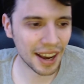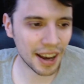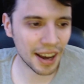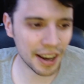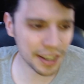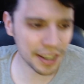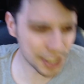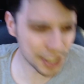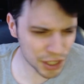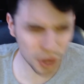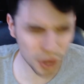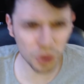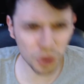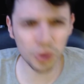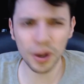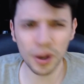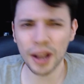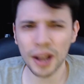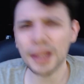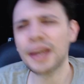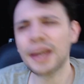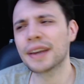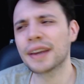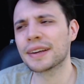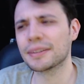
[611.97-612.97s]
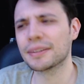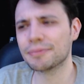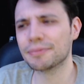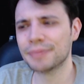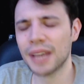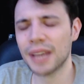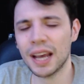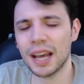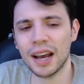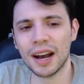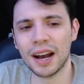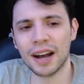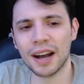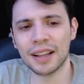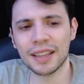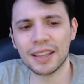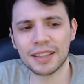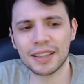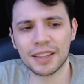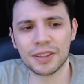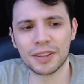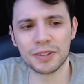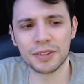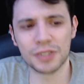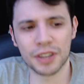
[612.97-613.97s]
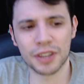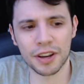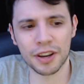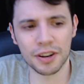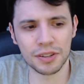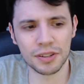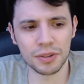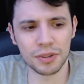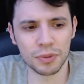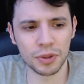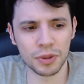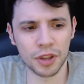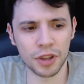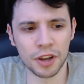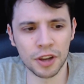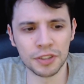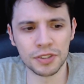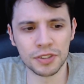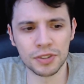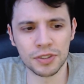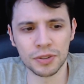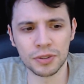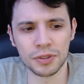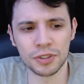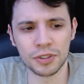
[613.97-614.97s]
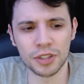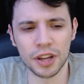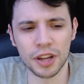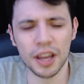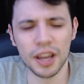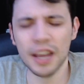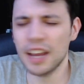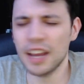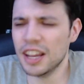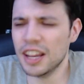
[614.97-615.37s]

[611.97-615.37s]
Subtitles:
It's cool. I like it. I like that there's a character with uncertain gender.